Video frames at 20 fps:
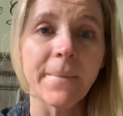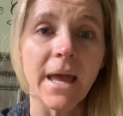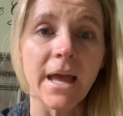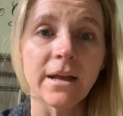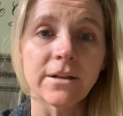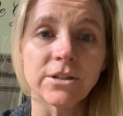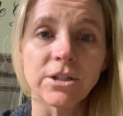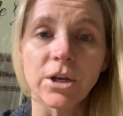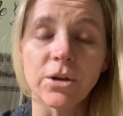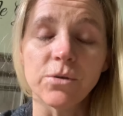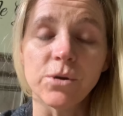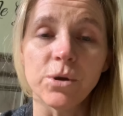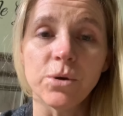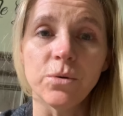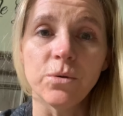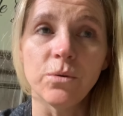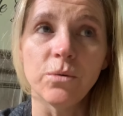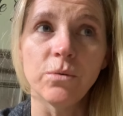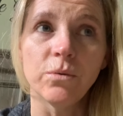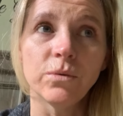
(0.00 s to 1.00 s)
and so
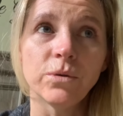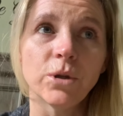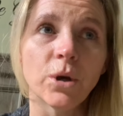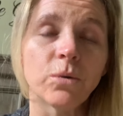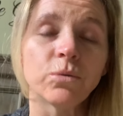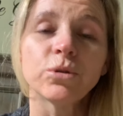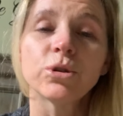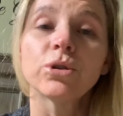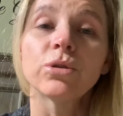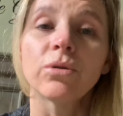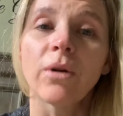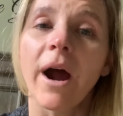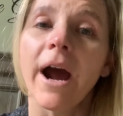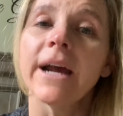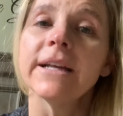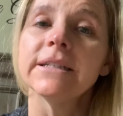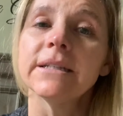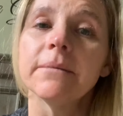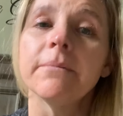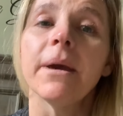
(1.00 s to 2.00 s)
you don't
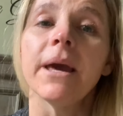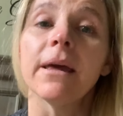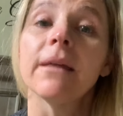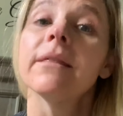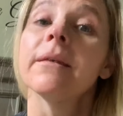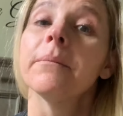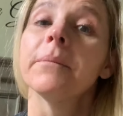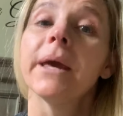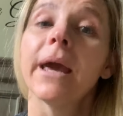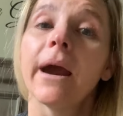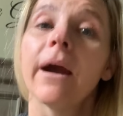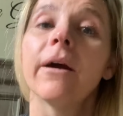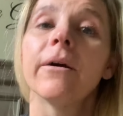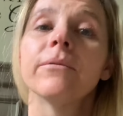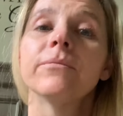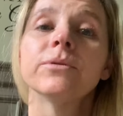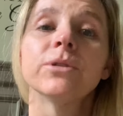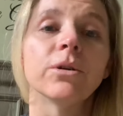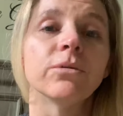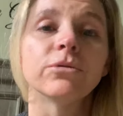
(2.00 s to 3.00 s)
try to make them care.
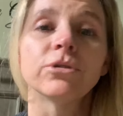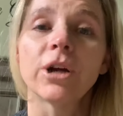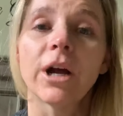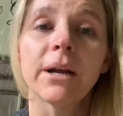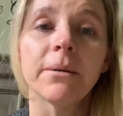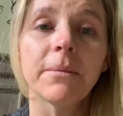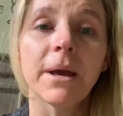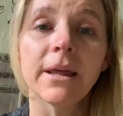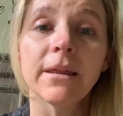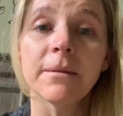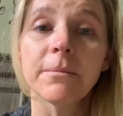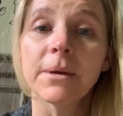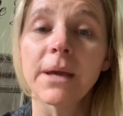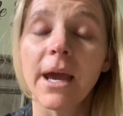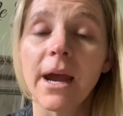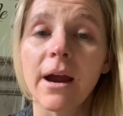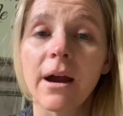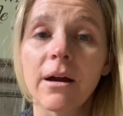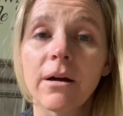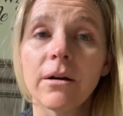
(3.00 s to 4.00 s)
Don't try to make them
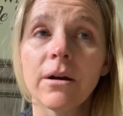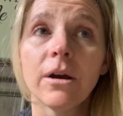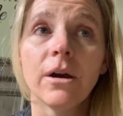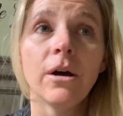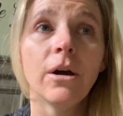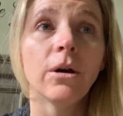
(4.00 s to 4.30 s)
care.